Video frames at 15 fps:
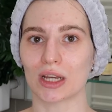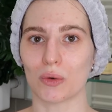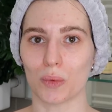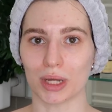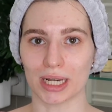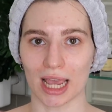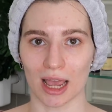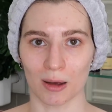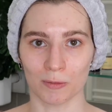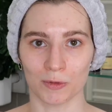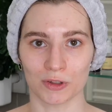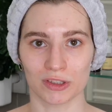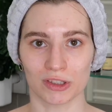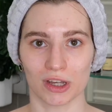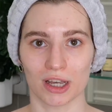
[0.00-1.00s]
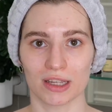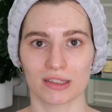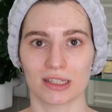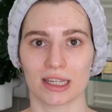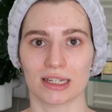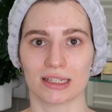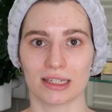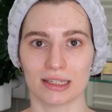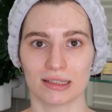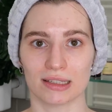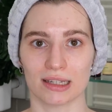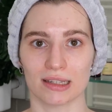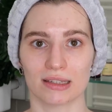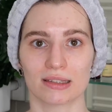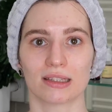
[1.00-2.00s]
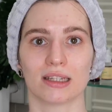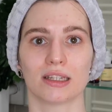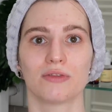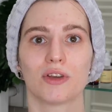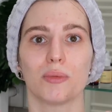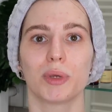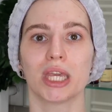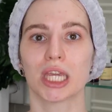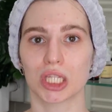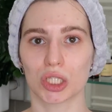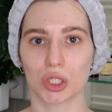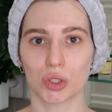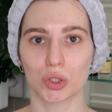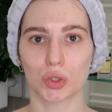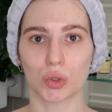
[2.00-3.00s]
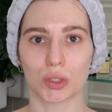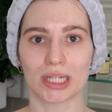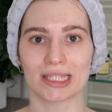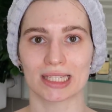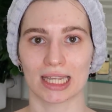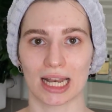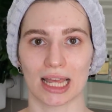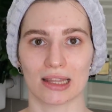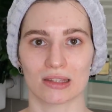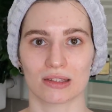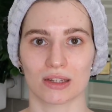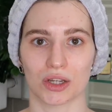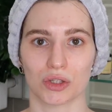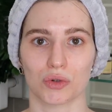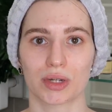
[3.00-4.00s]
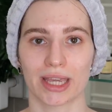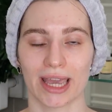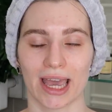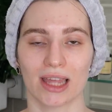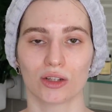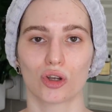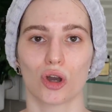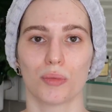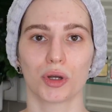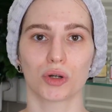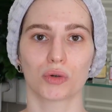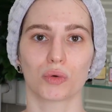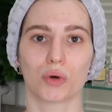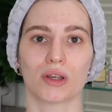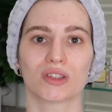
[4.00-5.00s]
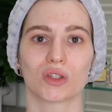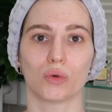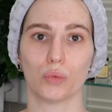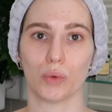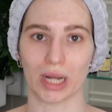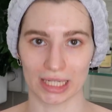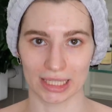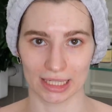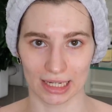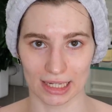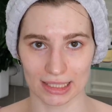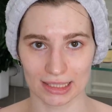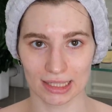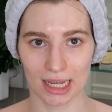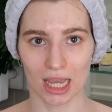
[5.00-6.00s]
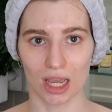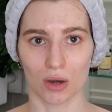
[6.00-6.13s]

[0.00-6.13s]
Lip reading: I want to emphasize, and this is that if you're being new to this cleanser, you can come across redness,